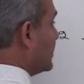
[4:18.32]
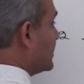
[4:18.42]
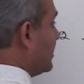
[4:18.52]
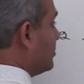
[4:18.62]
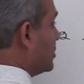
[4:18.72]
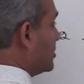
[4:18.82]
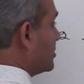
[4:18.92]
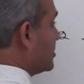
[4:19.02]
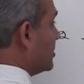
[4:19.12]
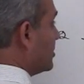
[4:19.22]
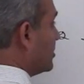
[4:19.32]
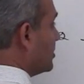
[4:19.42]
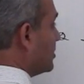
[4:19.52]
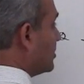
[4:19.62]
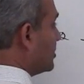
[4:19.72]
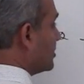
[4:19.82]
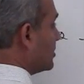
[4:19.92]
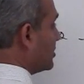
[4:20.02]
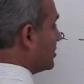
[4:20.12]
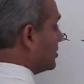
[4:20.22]
receptors.
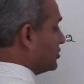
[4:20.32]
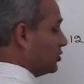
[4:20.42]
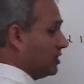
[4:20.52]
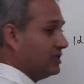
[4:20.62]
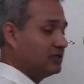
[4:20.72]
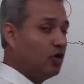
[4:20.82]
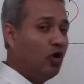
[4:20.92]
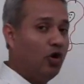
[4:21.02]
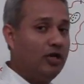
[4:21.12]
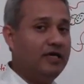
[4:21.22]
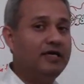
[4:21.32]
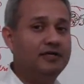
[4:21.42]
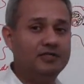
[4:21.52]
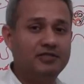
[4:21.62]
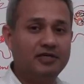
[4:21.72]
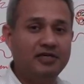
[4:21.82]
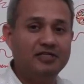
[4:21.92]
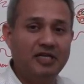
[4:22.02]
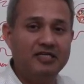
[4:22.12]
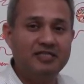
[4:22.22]
So he is all ears, he
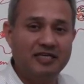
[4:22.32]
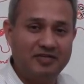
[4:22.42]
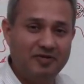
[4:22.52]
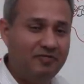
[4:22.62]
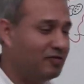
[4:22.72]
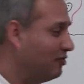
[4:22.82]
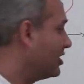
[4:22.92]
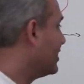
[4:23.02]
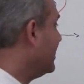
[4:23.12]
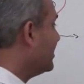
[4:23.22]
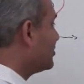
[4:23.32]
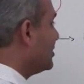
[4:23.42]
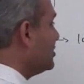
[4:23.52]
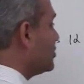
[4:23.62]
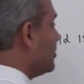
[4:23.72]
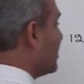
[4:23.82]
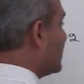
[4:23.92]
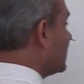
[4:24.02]
is listening to everyone. So he is showing